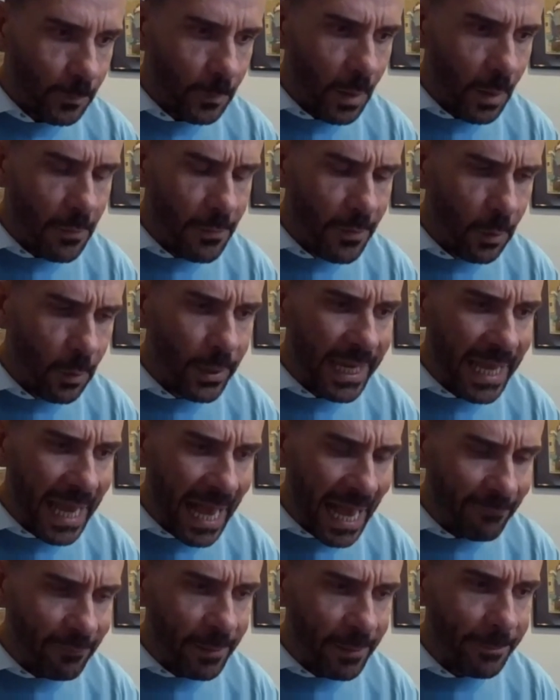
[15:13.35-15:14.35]
that we
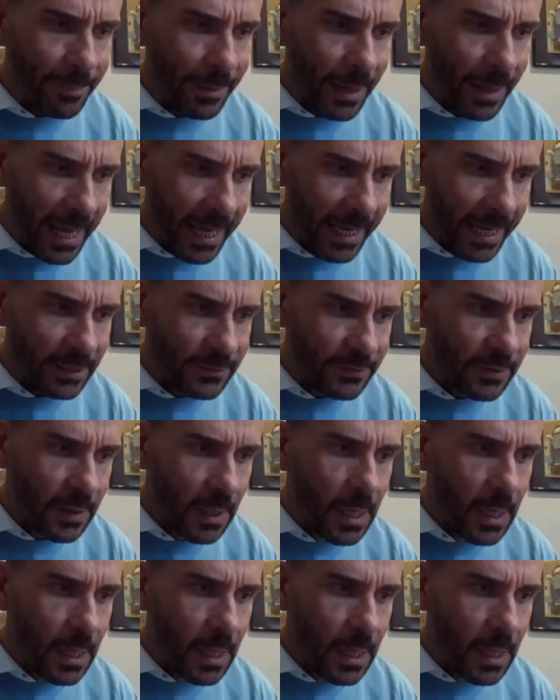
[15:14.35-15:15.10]
have in place